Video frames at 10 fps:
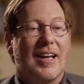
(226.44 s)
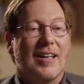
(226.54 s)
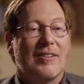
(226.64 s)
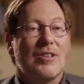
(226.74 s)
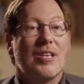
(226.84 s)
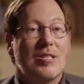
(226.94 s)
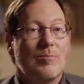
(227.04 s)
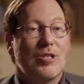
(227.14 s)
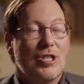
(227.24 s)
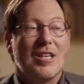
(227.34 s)
and
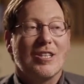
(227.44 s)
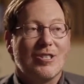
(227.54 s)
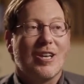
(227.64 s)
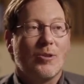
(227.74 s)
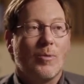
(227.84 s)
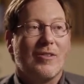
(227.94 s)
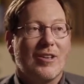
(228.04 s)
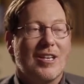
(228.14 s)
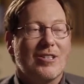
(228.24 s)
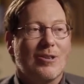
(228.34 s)
this machine is not the way
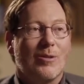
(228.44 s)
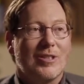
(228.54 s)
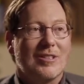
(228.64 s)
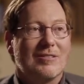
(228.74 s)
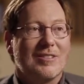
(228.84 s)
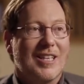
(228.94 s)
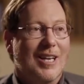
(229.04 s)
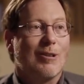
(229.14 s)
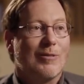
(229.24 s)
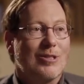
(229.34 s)
that he's going to take
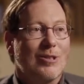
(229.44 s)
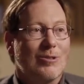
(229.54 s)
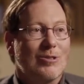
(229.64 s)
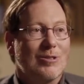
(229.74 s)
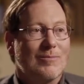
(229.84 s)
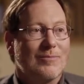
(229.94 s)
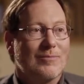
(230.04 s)
care of his thirst.